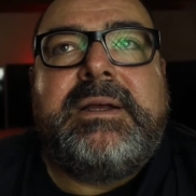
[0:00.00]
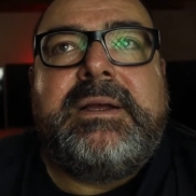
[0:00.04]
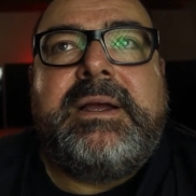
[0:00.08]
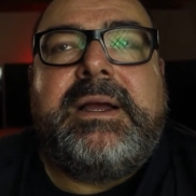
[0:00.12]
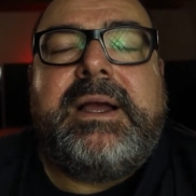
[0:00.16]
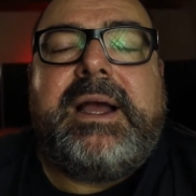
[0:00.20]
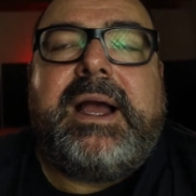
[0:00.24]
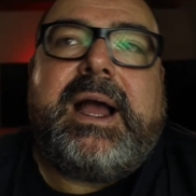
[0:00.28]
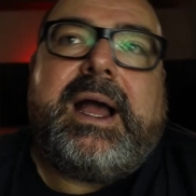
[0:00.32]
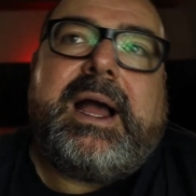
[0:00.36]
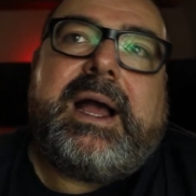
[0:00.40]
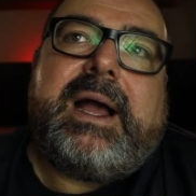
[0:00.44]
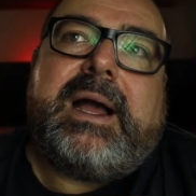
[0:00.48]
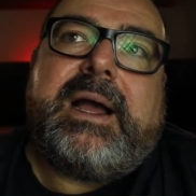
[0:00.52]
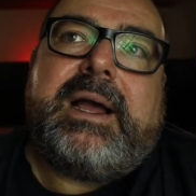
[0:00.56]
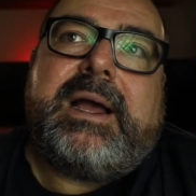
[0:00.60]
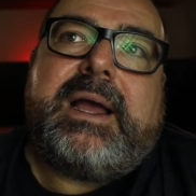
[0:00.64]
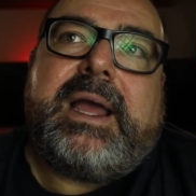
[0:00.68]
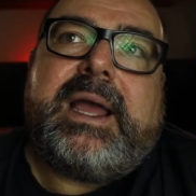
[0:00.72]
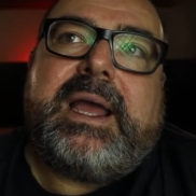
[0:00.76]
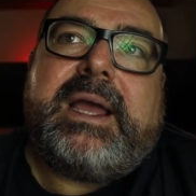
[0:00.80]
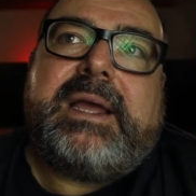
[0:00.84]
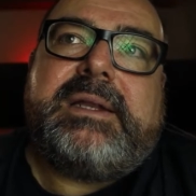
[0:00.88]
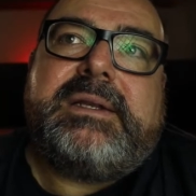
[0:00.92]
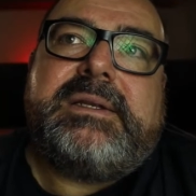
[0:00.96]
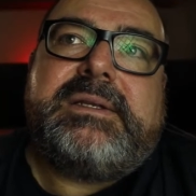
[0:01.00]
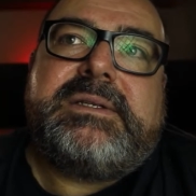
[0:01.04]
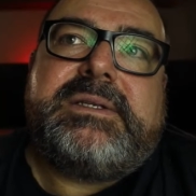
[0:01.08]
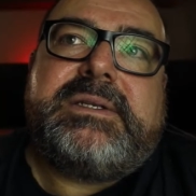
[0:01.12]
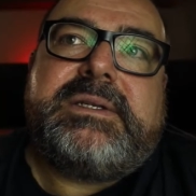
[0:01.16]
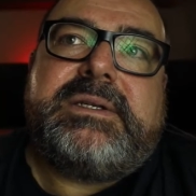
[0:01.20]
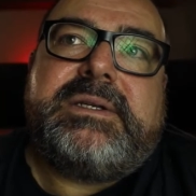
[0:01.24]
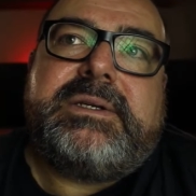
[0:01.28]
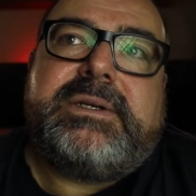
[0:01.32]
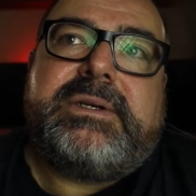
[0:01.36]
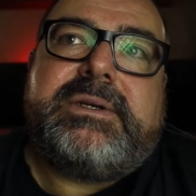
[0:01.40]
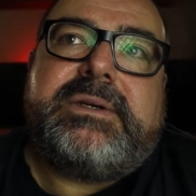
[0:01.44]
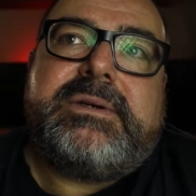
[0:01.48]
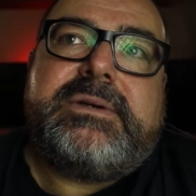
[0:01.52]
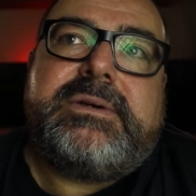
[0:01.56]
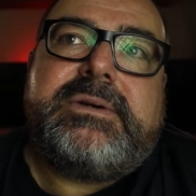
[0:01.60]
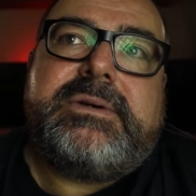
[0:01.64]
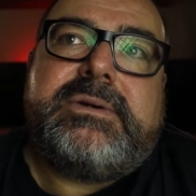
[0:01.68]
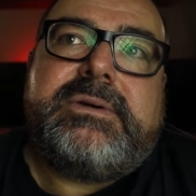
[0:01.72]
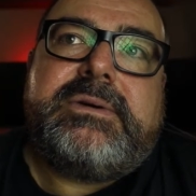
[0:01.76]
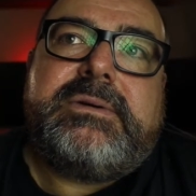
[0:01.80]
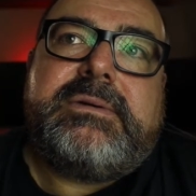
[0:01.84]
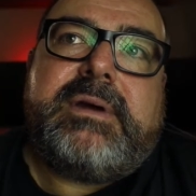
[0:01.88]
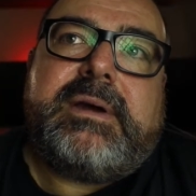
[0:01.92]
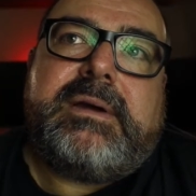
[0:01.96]
and
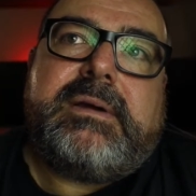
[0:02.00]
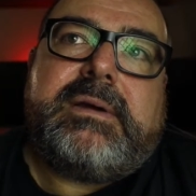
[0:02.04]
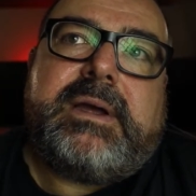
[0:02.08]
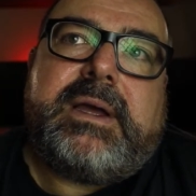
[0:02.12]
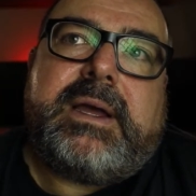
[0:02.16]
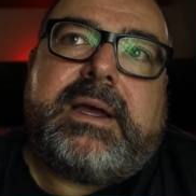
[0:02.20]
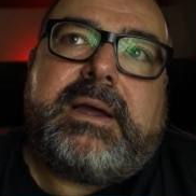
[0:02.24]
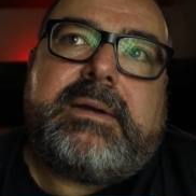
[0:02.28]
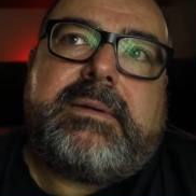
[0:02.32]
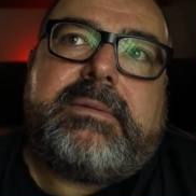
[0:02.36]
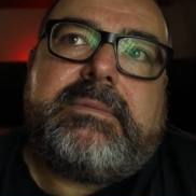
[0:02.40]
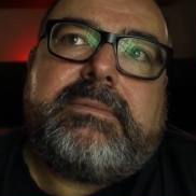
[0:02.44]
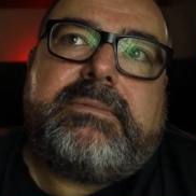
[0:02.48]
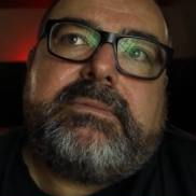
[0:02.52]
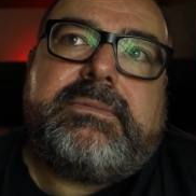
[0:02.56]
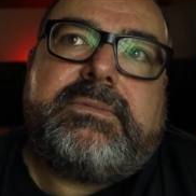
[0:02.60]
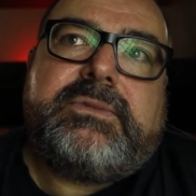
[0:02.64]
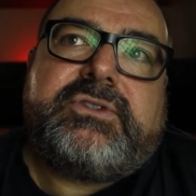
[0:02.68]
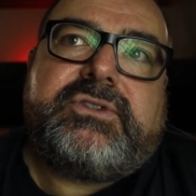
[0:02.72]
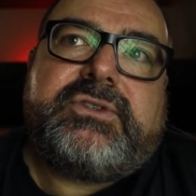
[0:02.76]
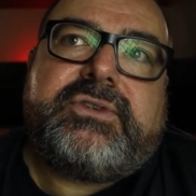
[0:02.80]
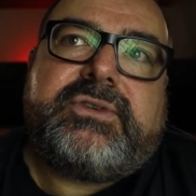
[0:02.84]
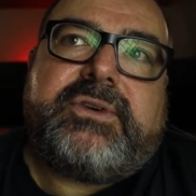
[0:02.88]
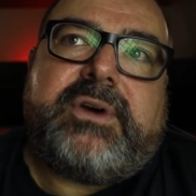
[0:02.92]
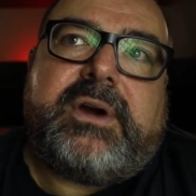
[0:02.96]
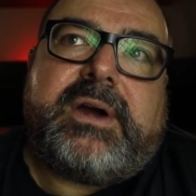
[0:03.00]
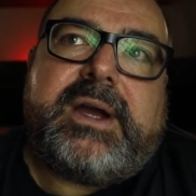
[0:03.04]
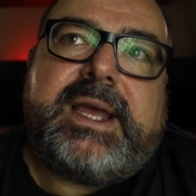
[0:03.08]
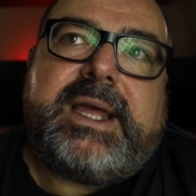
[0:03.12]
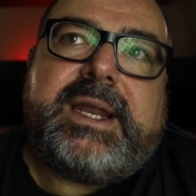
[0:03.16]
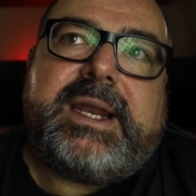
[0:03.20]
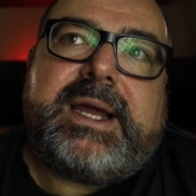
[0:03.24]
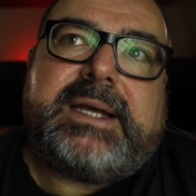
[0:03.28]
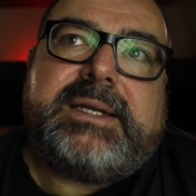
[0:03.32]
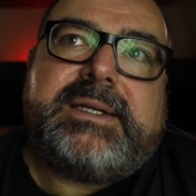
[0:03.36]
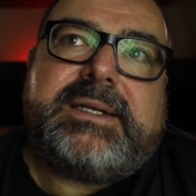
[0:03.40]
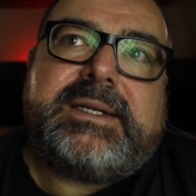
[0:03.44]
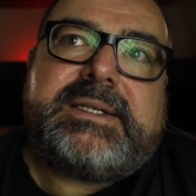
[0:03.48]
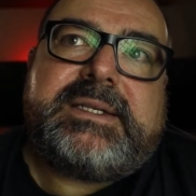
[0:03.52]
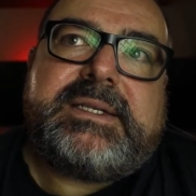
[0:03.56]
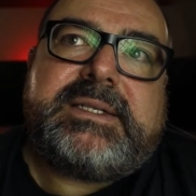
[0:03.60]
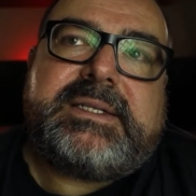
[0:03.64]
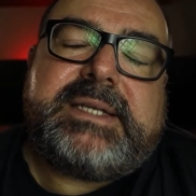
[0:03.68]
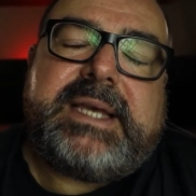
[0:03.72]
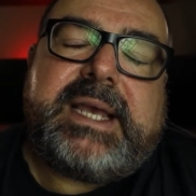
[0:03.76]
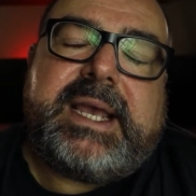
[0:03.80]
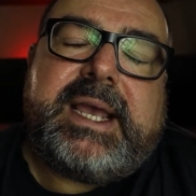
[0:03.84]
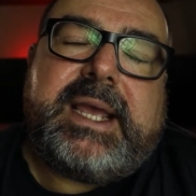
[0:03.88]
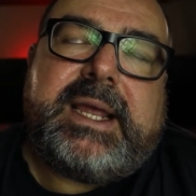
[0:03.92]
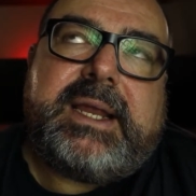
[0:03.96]
to try and
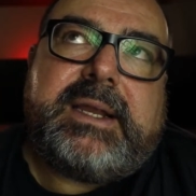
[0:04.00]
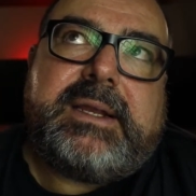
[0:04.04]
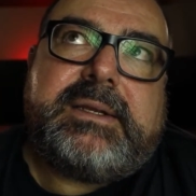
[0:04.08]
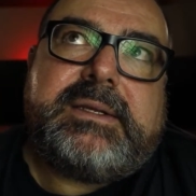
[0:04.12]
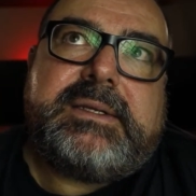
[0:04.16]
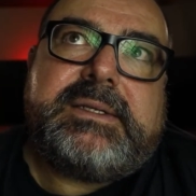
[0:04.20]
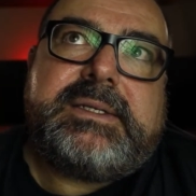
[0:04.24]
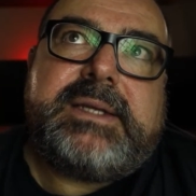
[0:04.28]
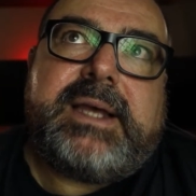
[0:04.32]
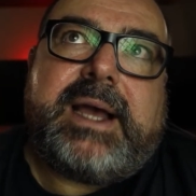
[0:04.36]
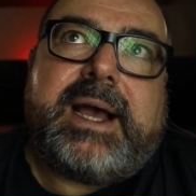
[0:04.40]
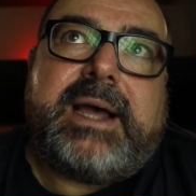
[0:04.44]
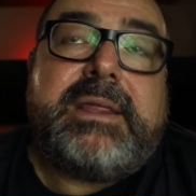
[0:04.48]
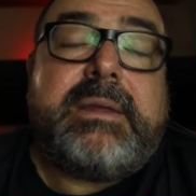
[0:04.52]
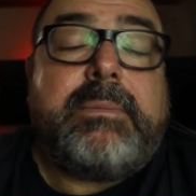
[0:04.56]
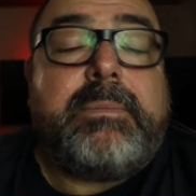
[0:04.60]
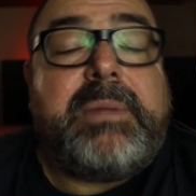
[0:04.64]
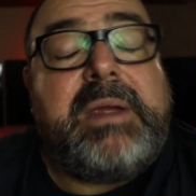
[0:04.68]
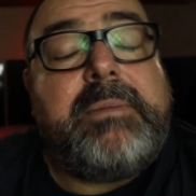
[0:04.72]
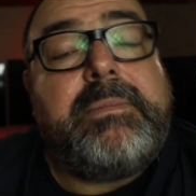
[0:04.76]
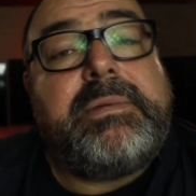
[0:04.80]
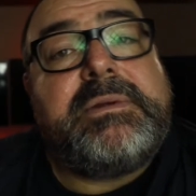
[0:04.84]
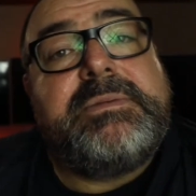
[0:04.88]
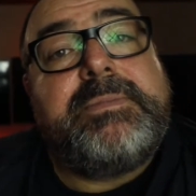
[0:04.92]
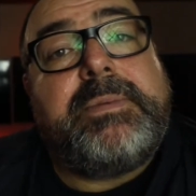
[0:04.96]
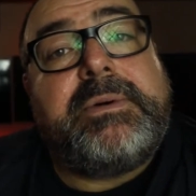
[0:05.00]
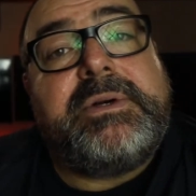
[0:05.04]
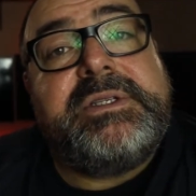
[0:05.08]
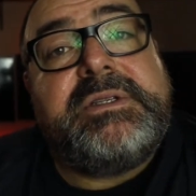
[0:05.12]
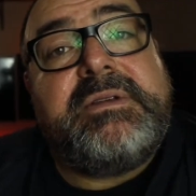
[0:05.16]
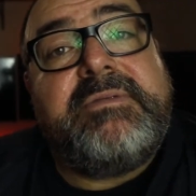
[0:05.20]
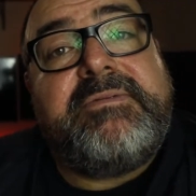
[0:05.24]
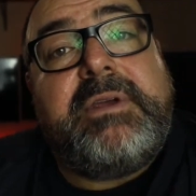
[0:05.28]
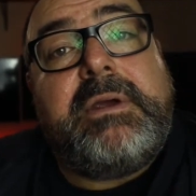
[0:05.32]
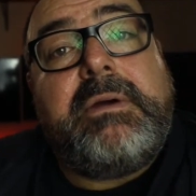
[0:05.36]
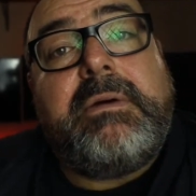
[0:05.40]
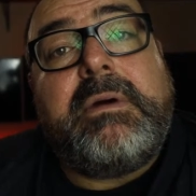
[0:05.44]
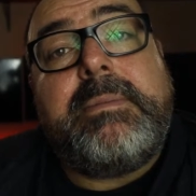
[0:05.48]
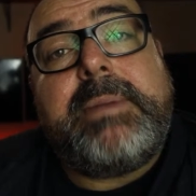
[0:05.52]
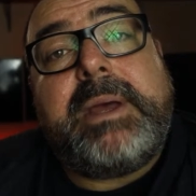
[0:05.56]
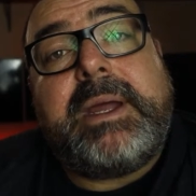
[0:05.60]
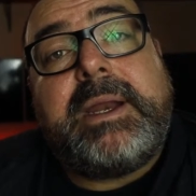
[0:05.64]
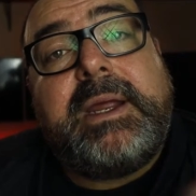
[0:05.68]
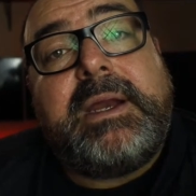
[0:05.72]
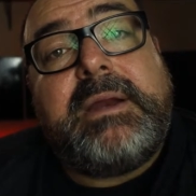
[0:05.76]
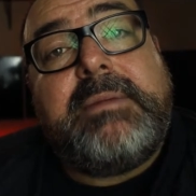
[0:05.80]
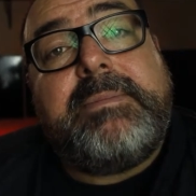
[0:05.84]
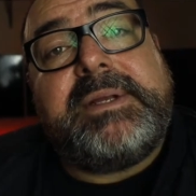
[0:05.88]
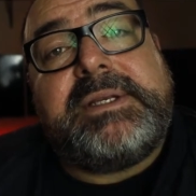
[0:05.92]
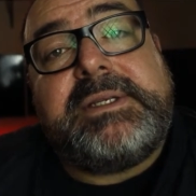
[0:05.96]
understand other people's points of view about
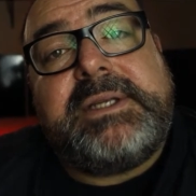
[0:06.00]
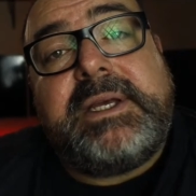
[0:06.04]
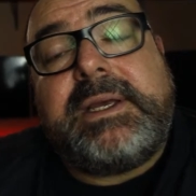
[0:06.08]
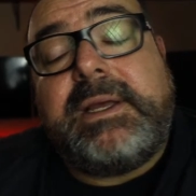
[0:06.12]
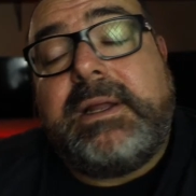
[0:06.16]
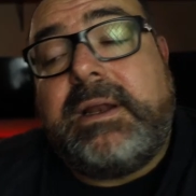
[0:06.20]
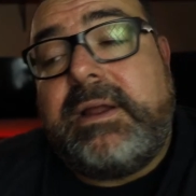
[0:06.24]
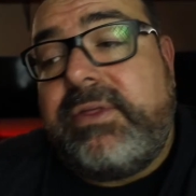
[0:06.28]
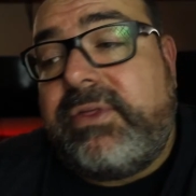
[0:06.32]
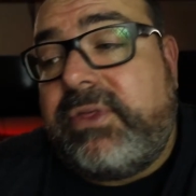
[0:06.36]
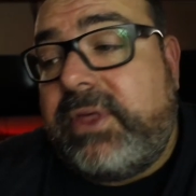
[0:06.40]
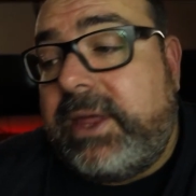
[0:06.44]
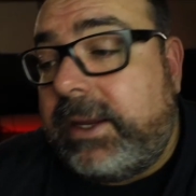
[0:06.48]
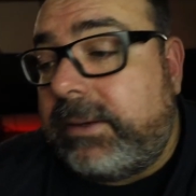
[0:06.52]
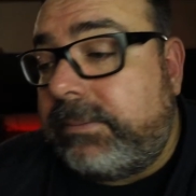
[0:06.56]
any particular thing.